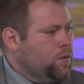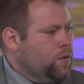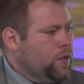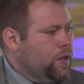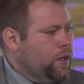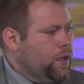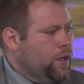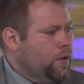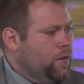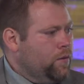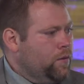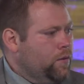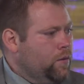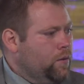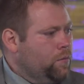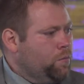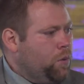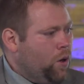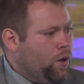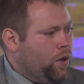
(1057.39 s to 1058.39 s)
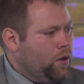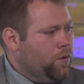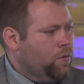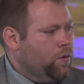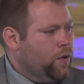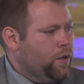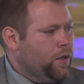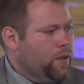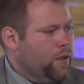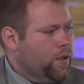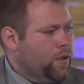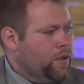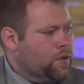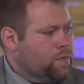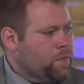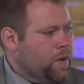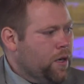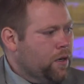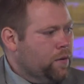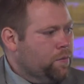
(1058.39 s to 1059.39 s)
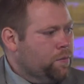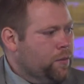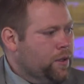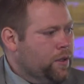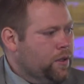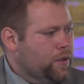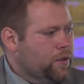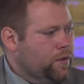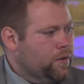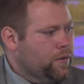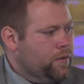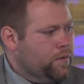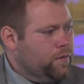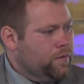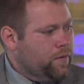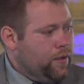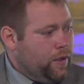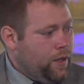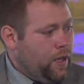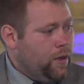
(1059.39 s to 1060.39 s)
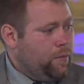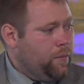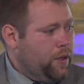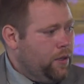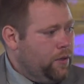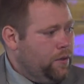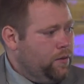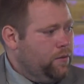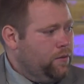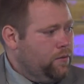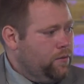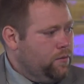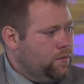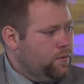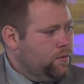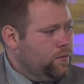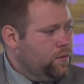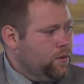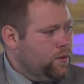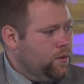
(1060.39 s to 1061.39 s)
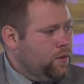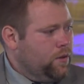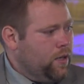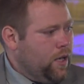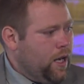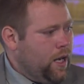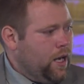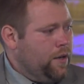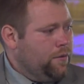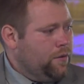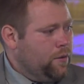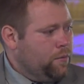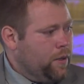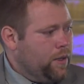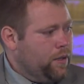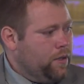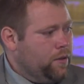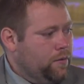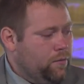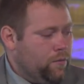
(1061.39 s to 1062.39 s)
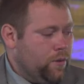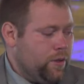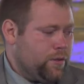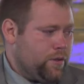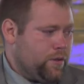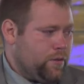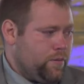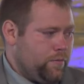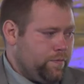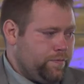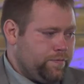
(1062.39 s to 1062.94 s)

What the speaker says: And part of what he inspired me to, and I even made, which